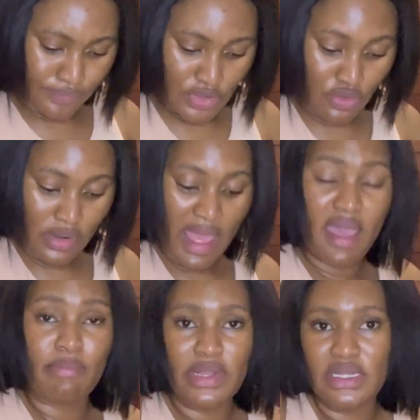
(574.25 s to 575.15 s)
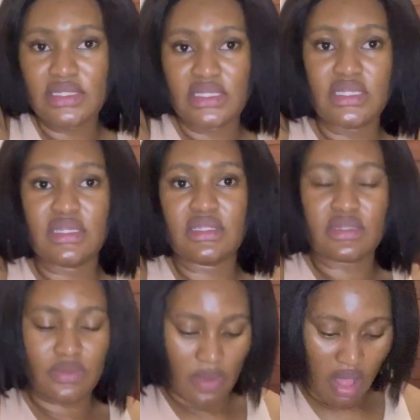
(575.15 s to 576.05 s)
your liabilities
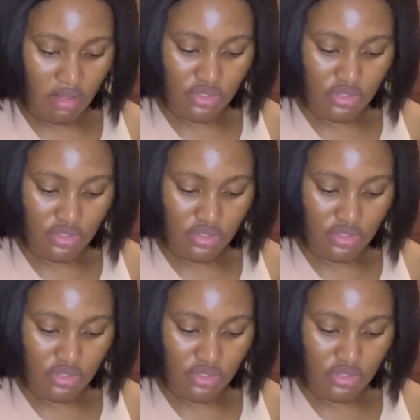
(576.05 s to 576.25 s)
as well.